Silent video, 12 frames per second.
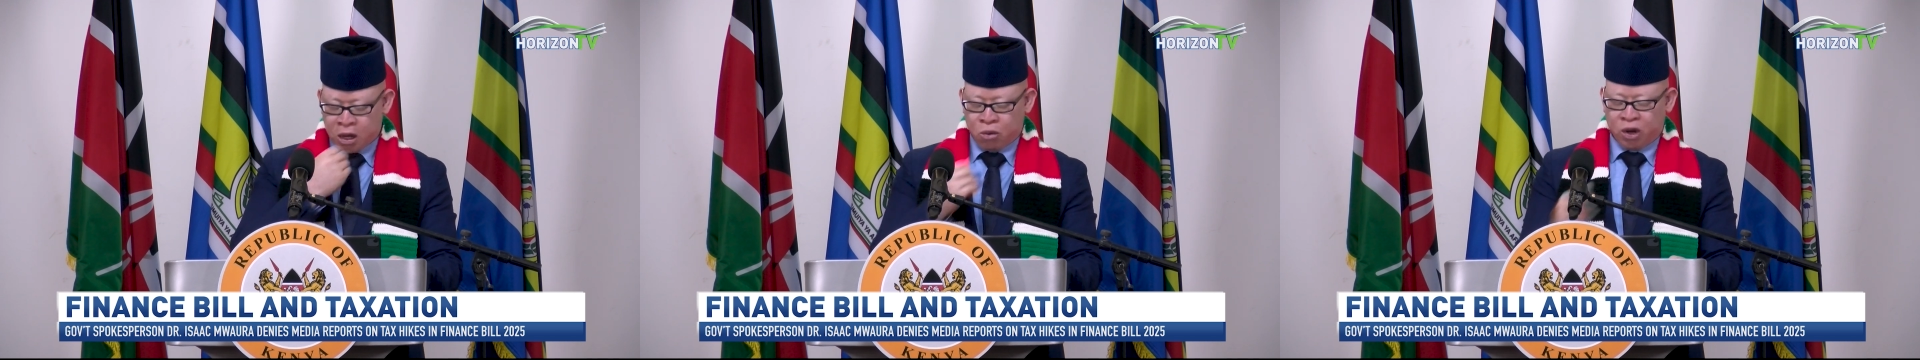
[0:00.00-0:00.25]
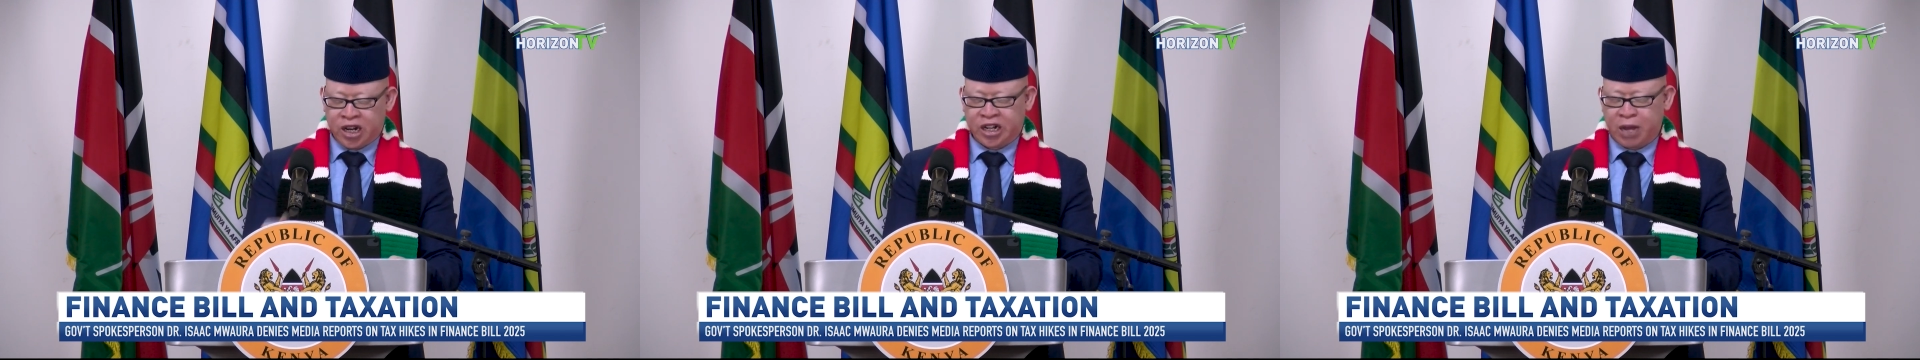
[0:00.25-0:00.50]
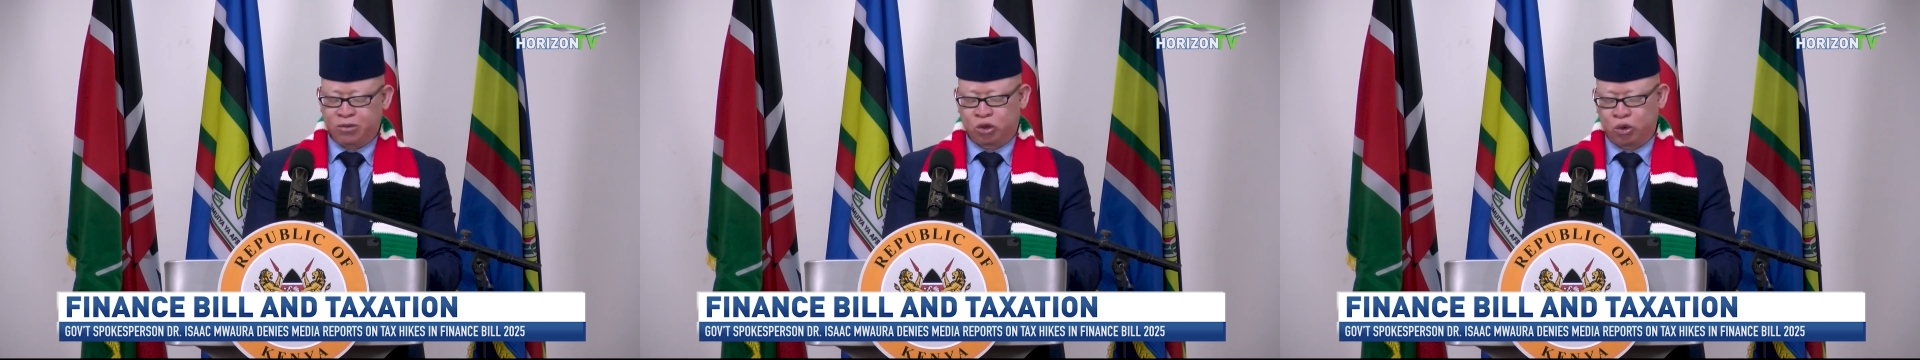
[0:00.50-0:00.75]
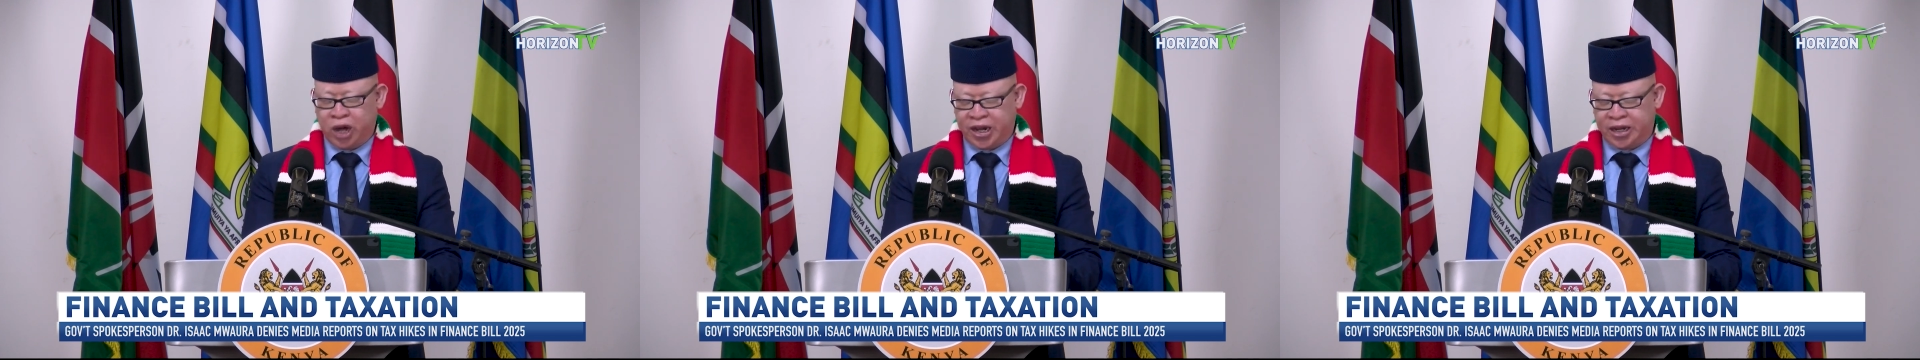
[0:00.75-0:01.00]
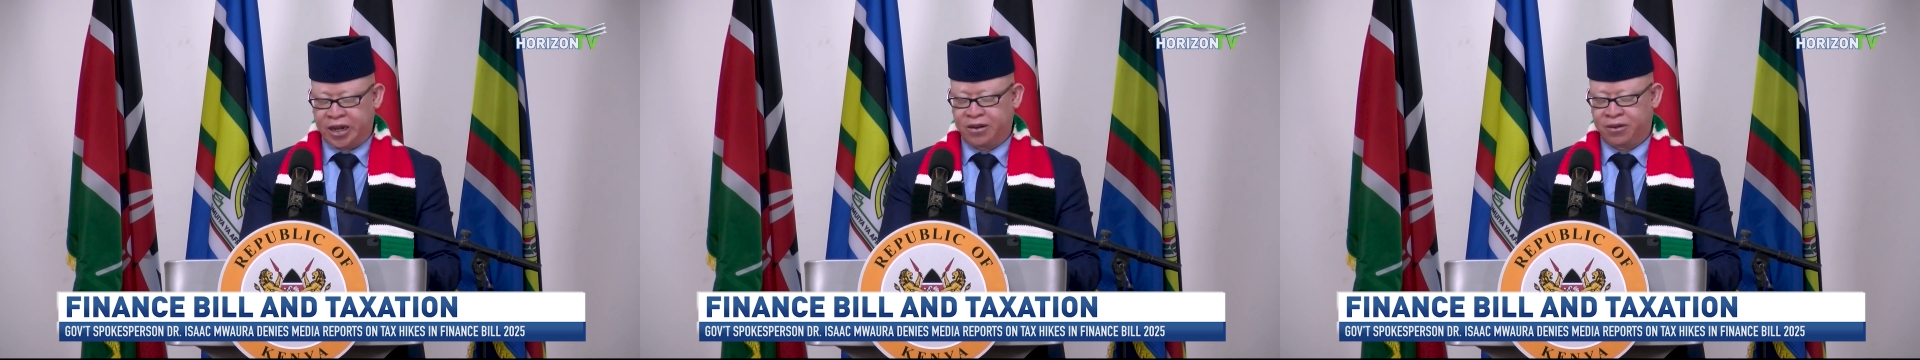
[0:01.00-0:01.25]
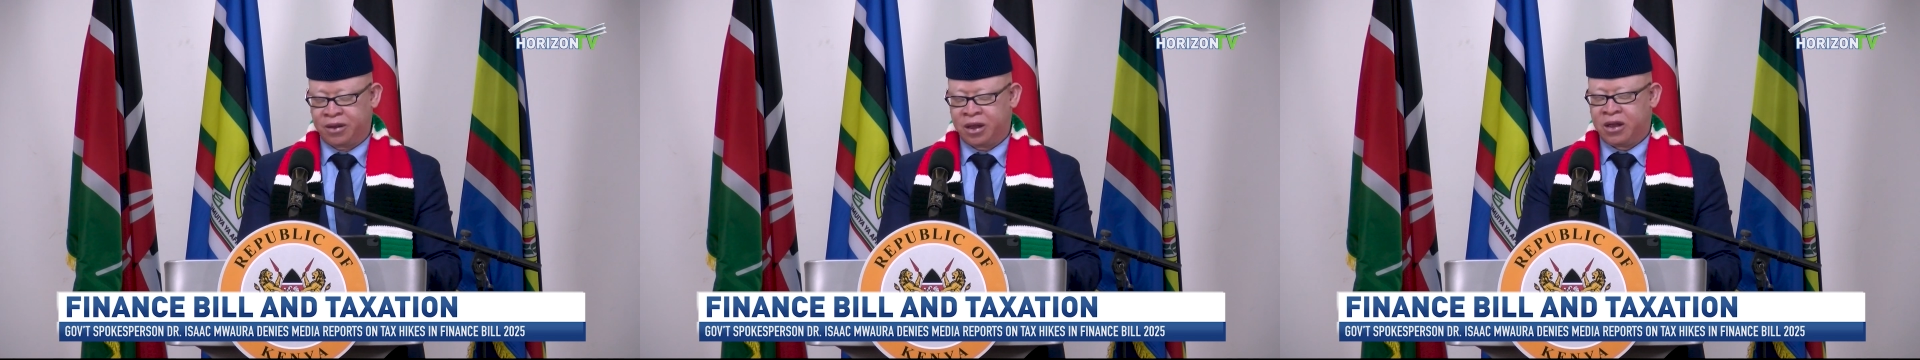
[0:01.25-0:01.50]
When it comes to
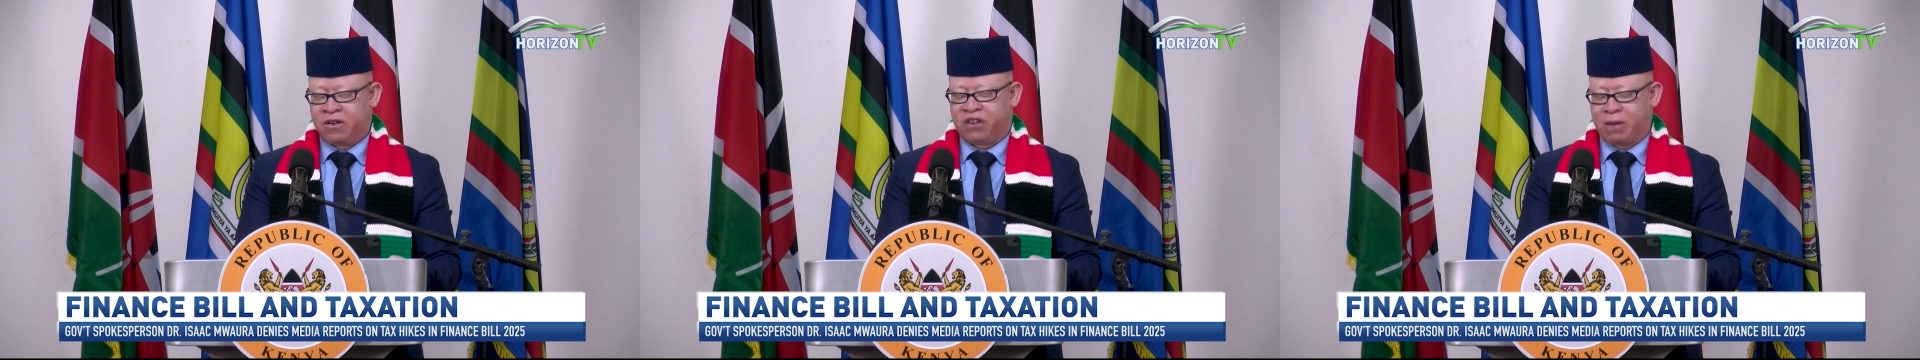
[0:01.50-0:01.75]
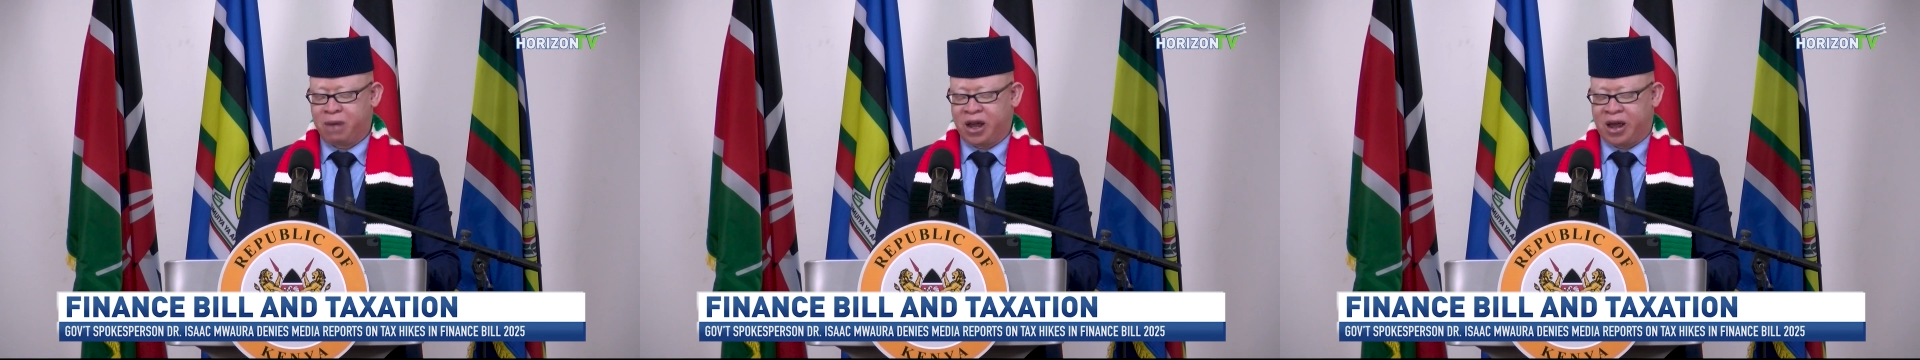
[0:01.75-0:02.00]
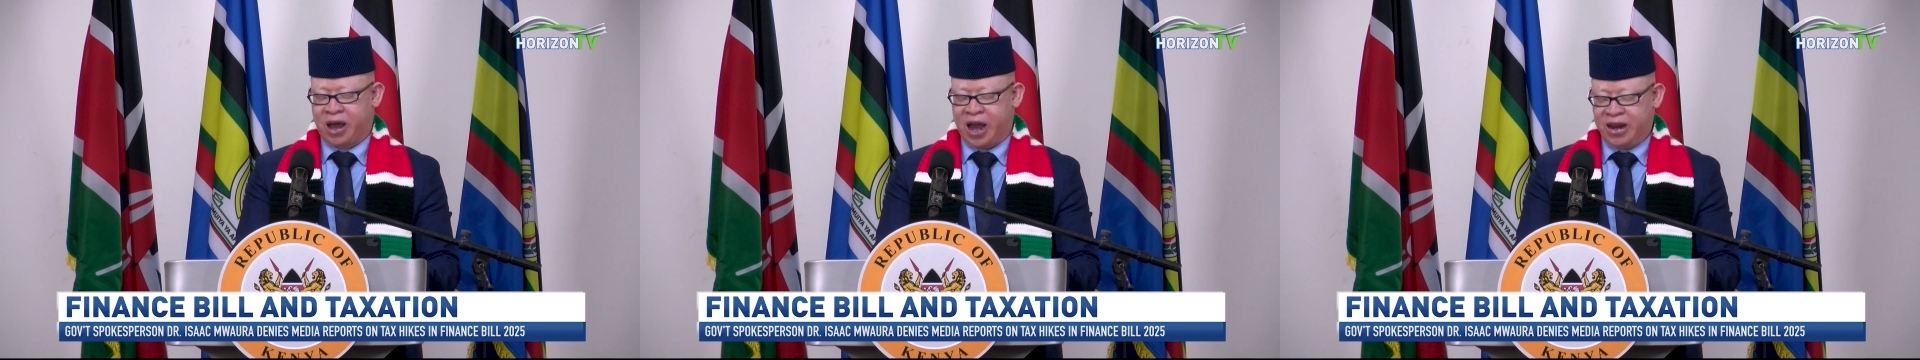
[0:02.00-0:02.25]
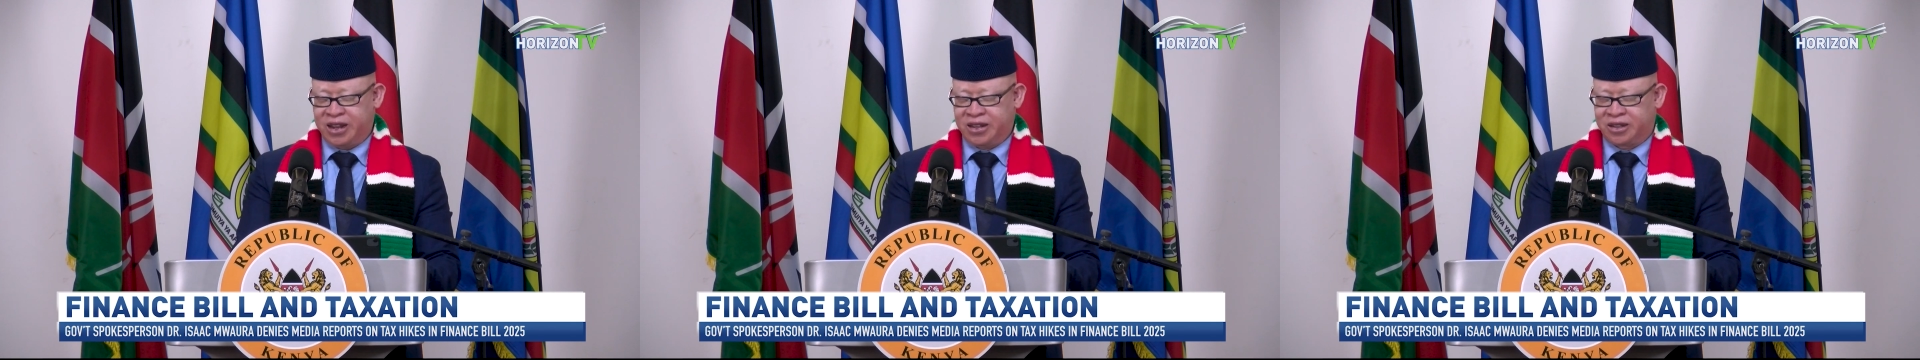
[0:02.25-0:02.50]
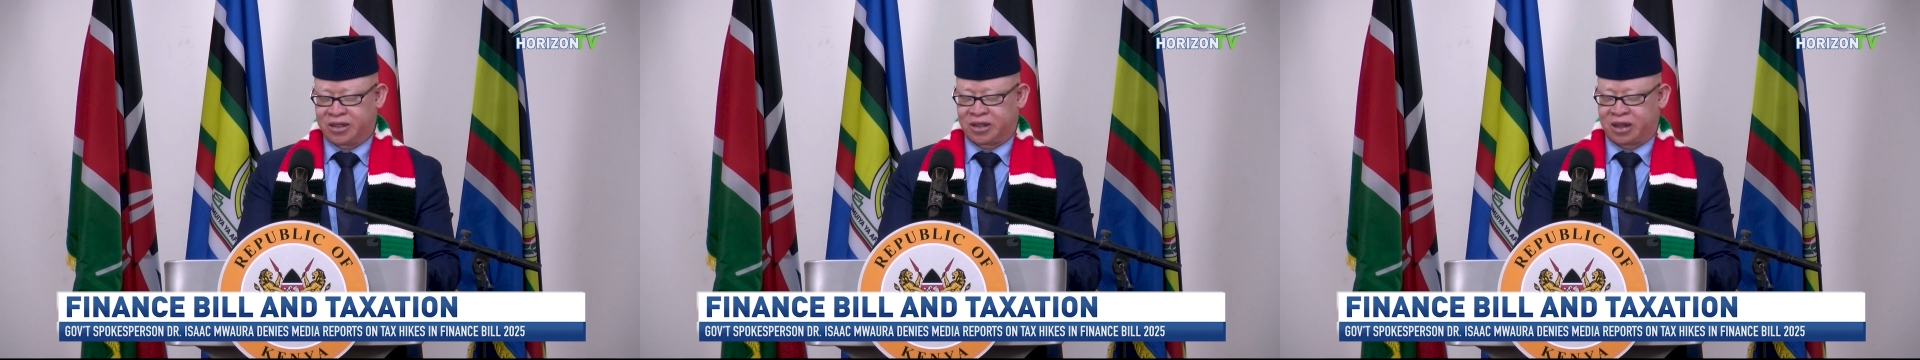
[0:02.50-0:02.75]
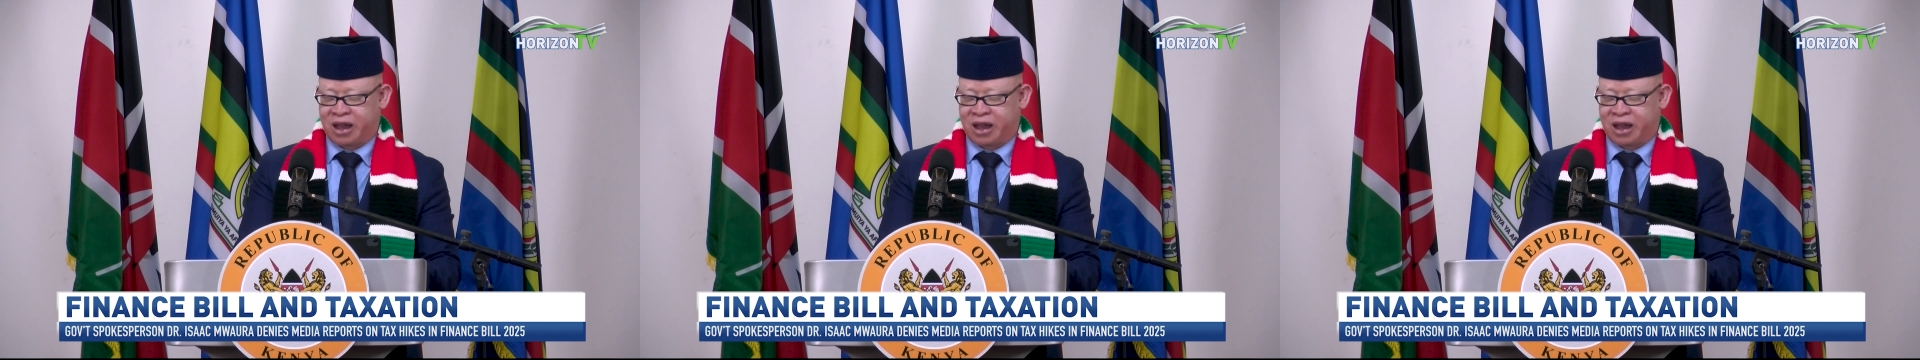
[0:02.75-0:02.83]
sugarcane, farmer earnings